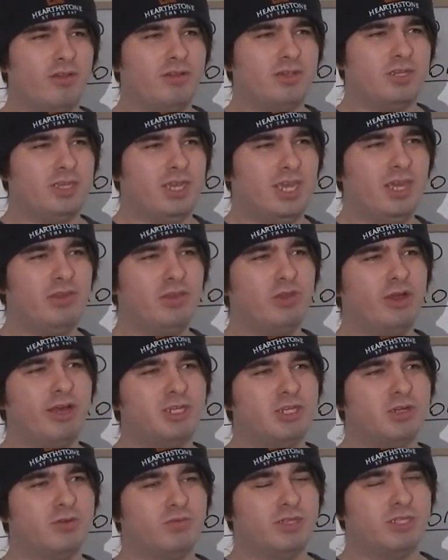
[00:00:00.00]
Heath
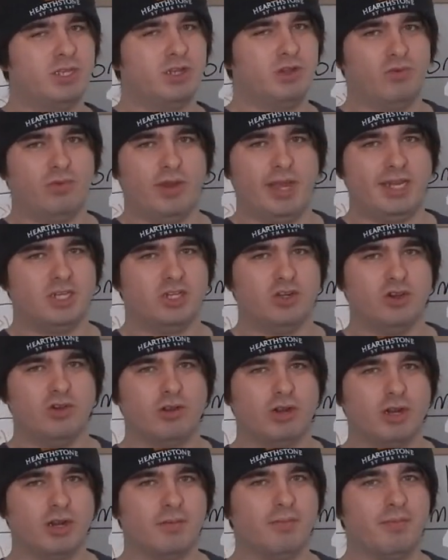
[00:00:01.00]
Ledger was a great
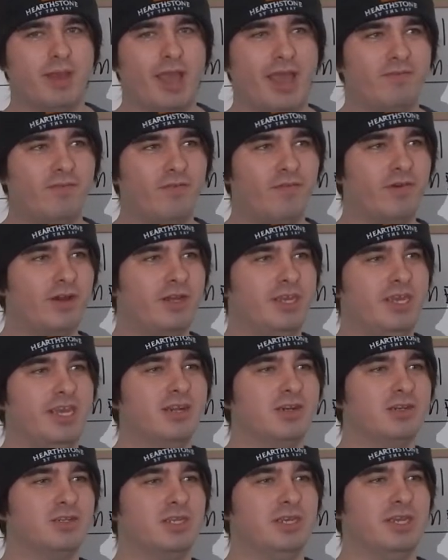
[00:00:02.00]
Joker, and for
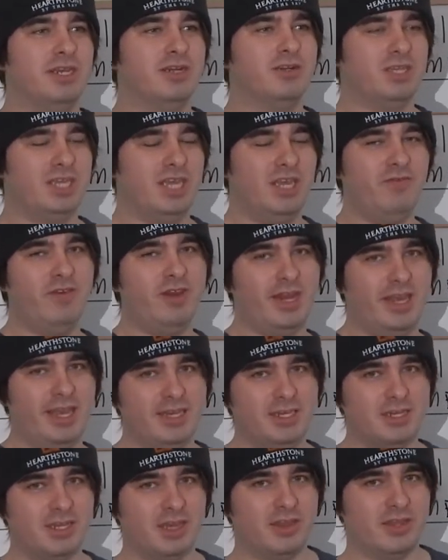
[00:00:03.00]
years and years, even
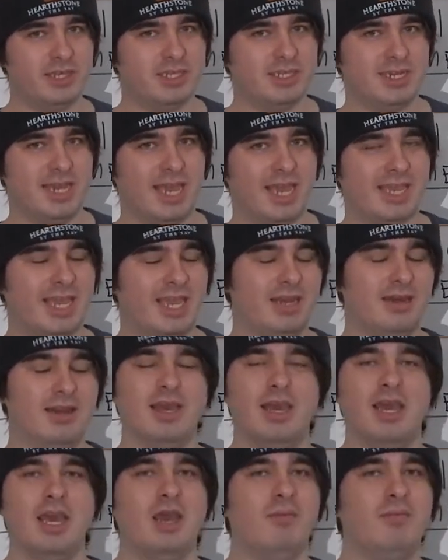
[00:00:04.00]
into this decade,
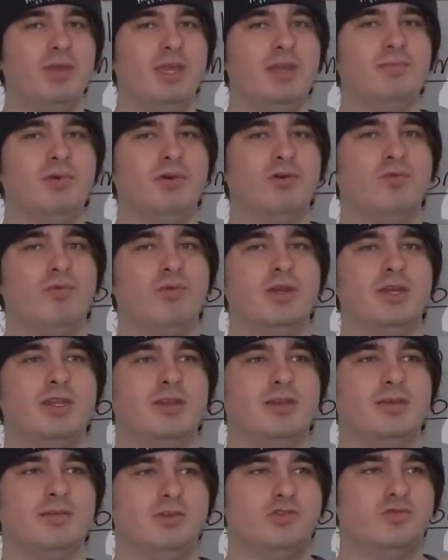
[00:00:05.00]
people
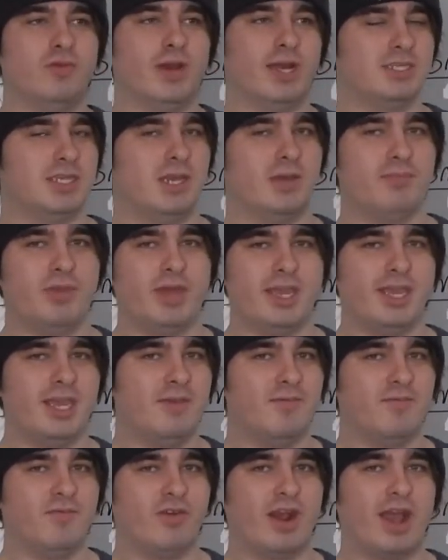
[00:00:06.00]
would dress up like
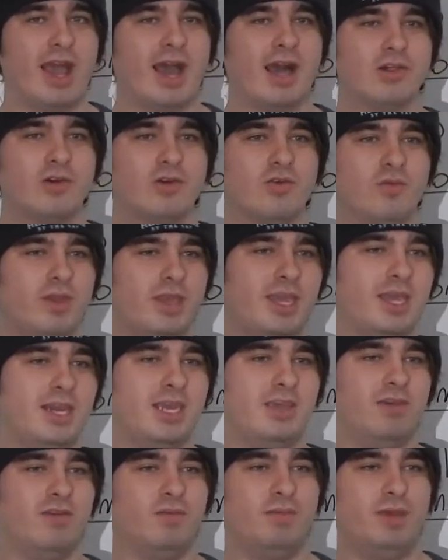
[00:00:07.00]
him for Halloween.
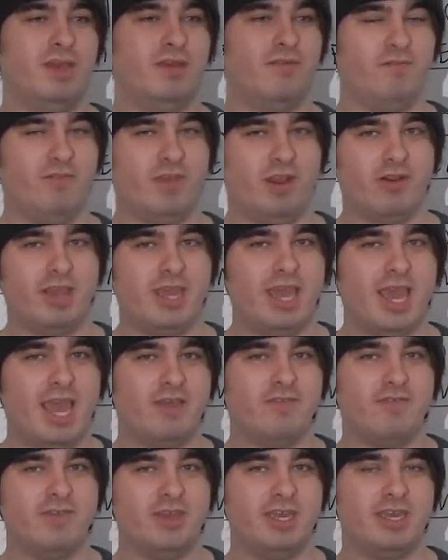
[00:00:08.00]
He would be a very
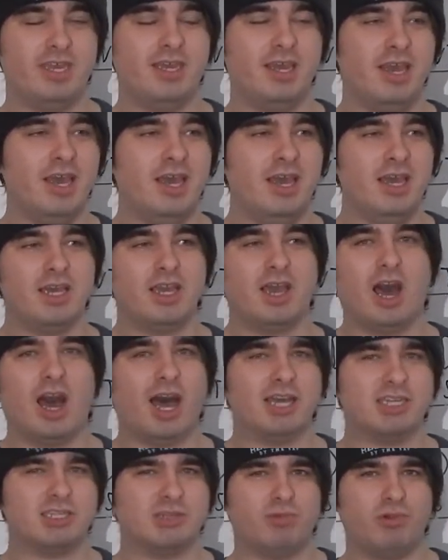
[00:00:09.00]
heavy
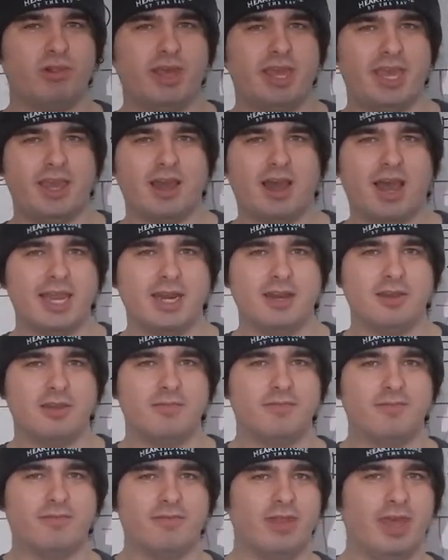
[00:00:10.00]
cosplay
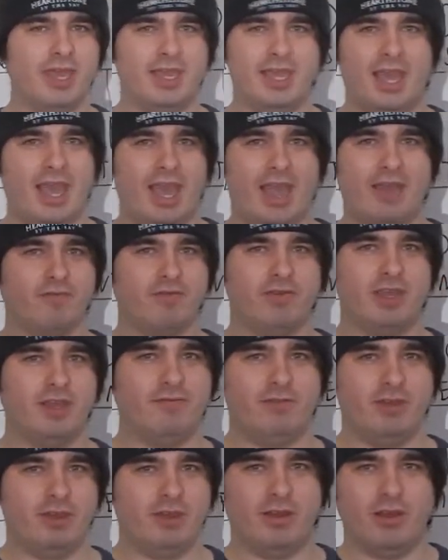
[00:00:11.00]
item like
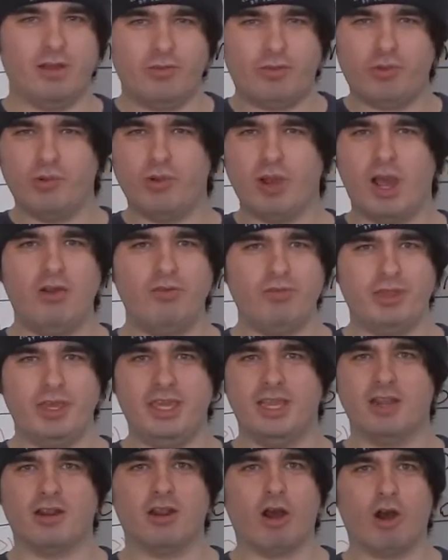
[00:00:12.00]
throughout the
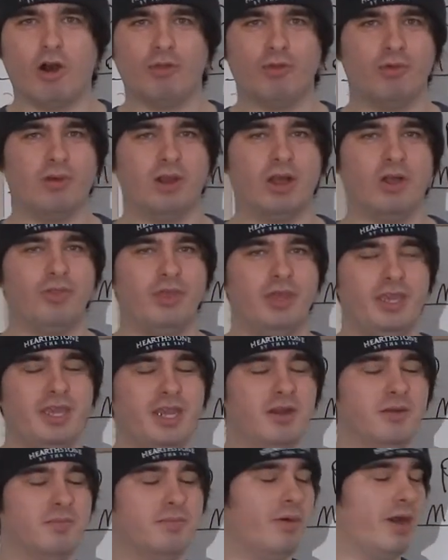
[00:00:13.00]

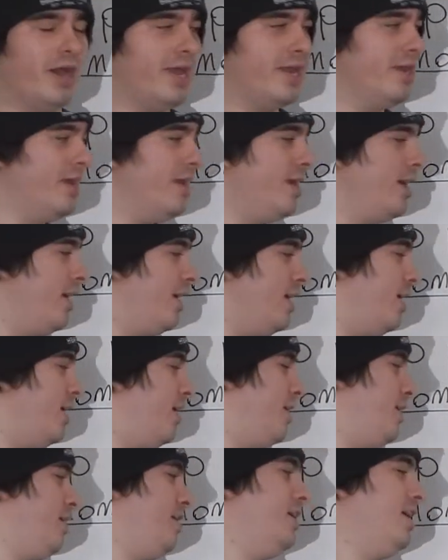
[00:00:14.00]
year, but
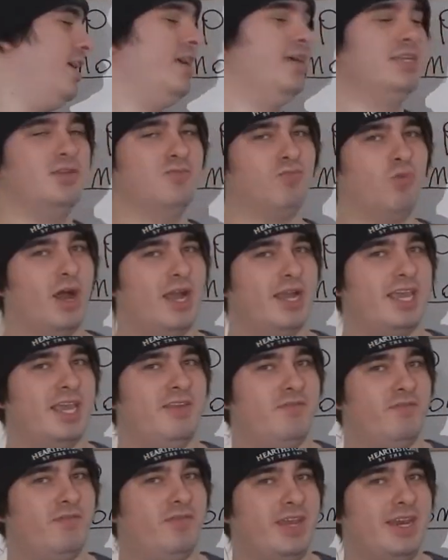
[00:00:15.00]

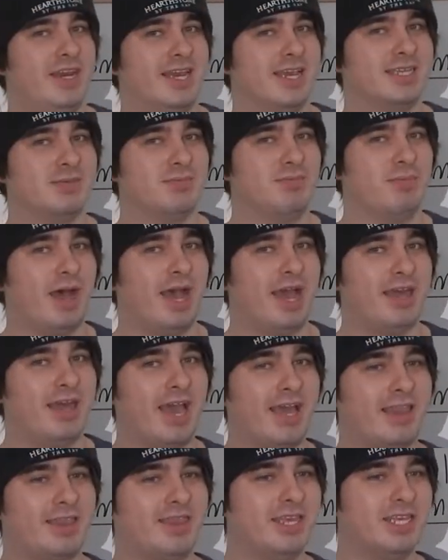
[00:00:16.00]
Joaquin Phoenix,
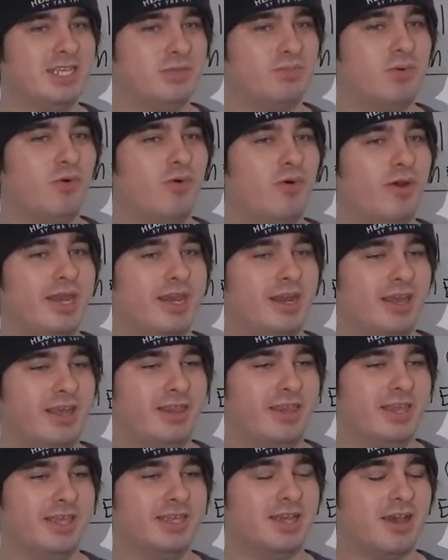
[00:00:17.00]
at this point
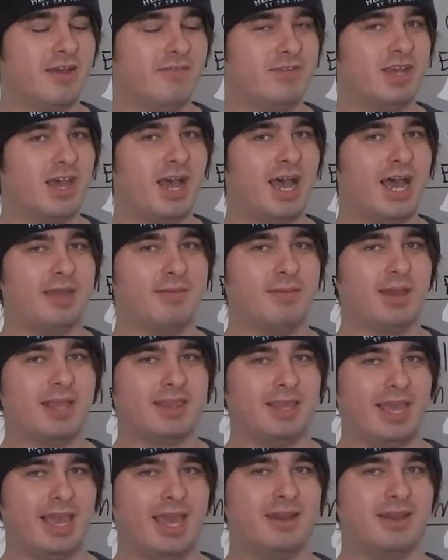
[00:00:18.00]
of time, at
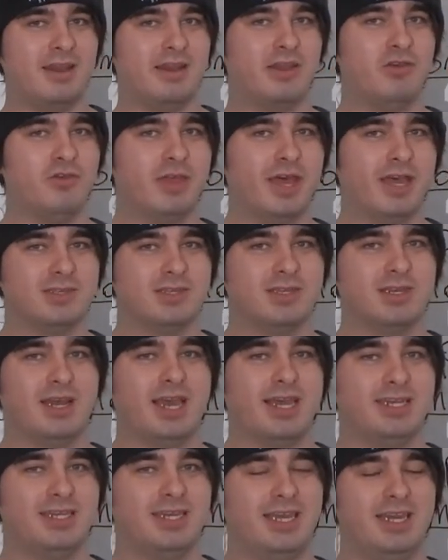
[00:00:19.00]
the end of
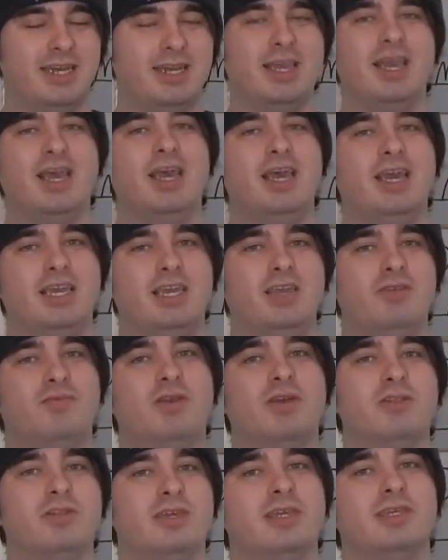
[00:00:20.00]
2019, he
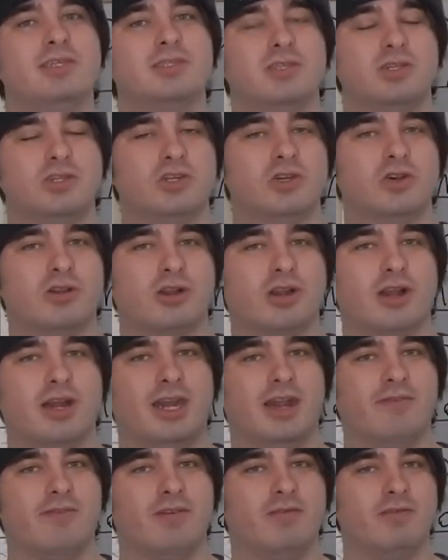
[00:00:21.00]
really is the Joker on
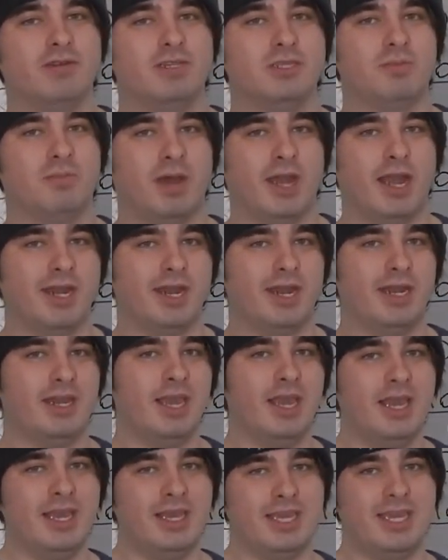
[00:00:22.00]
everyone's mind, and
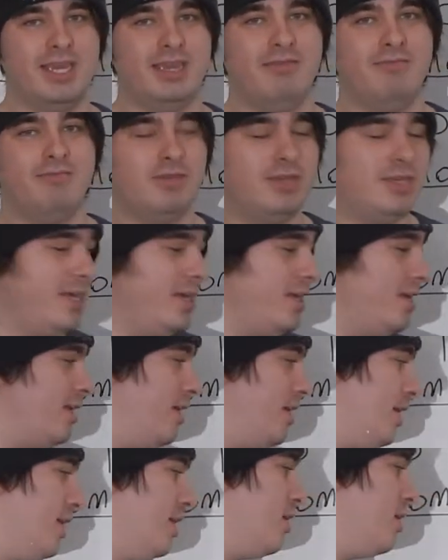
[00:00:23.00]
he did
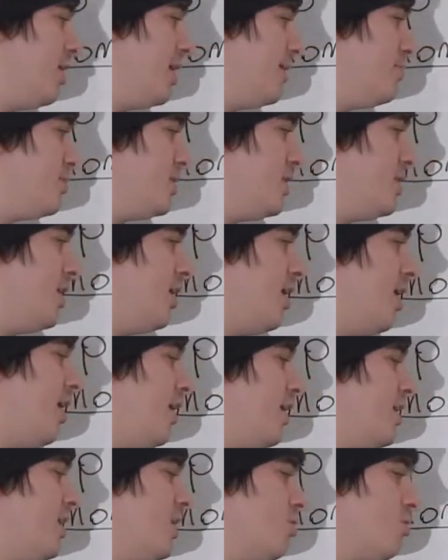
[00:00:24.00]
eclipse
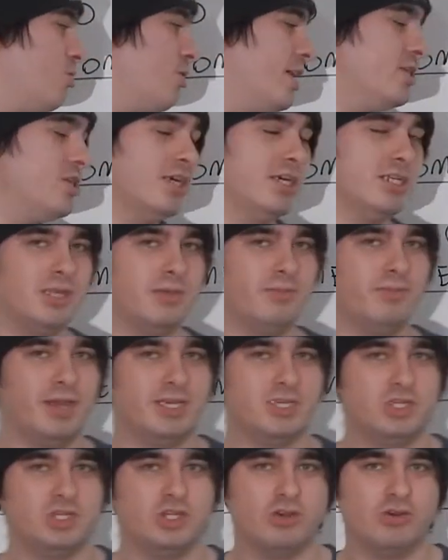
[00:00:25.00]
Heath Ledger as the
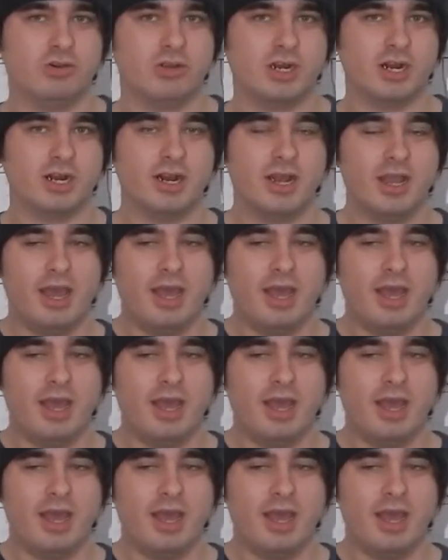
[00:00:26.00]
best Joker.